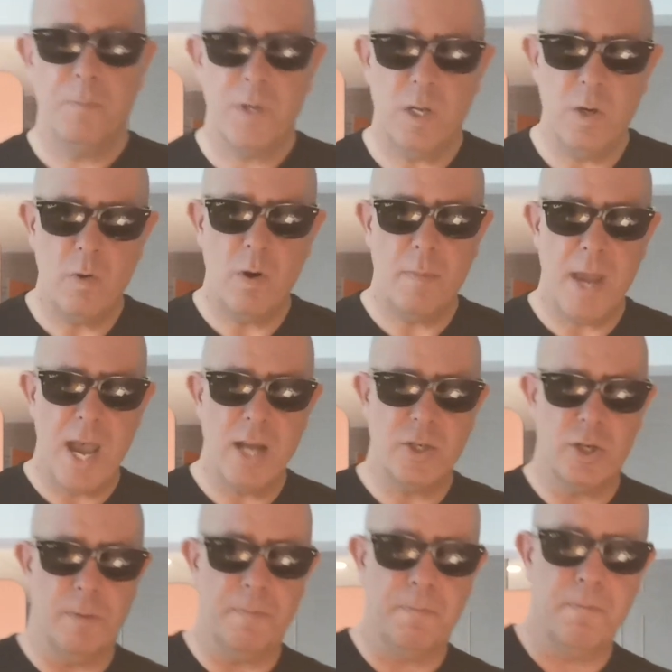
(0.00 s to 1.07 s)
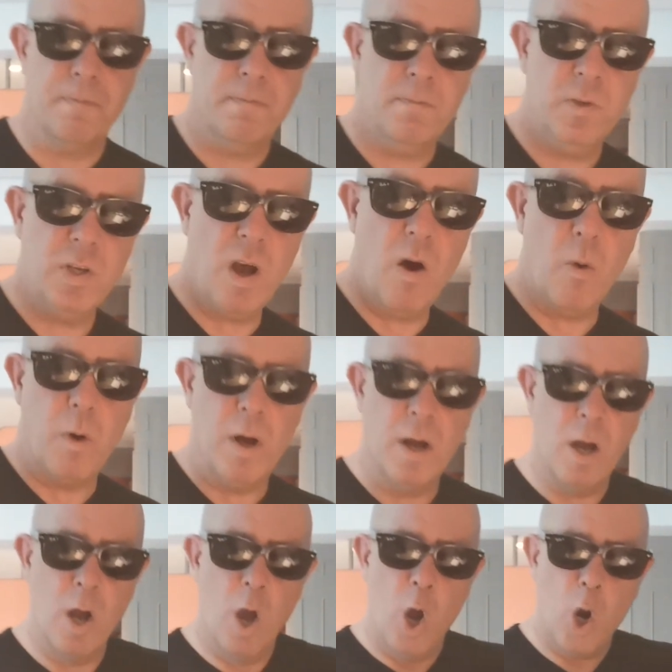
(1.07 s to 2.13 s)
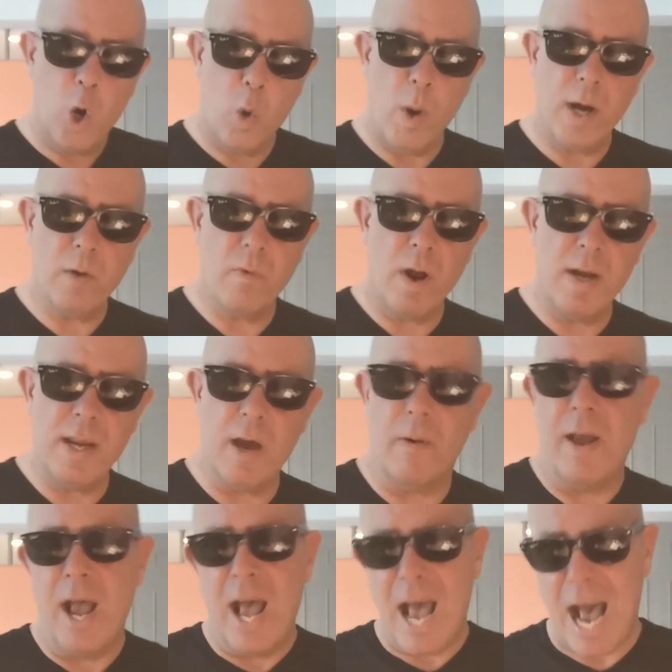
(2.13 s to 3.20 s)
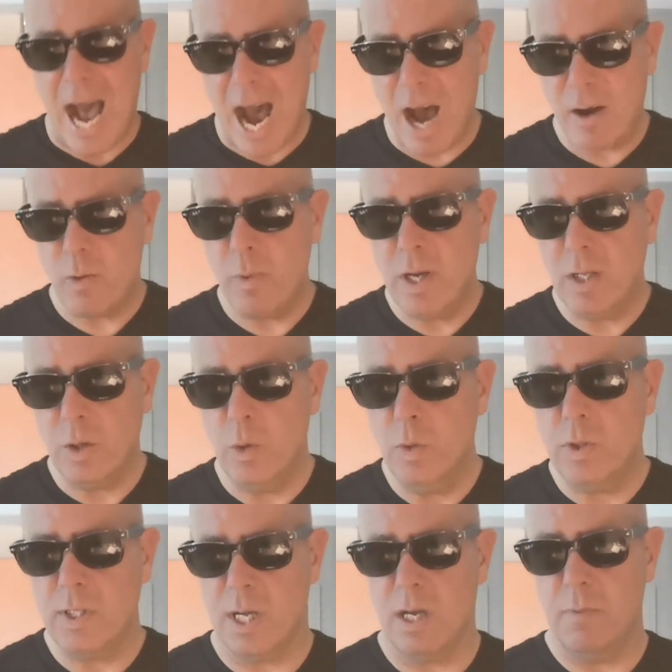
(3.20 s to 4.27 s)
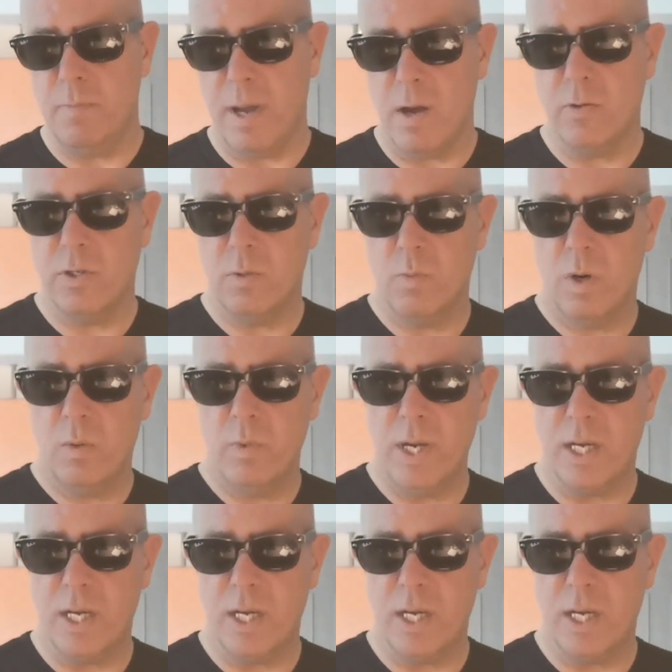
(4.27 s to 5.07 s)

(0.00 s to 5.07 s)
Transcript: Can you imagine? So, quick rundown. How do we lose 10 pounds in 1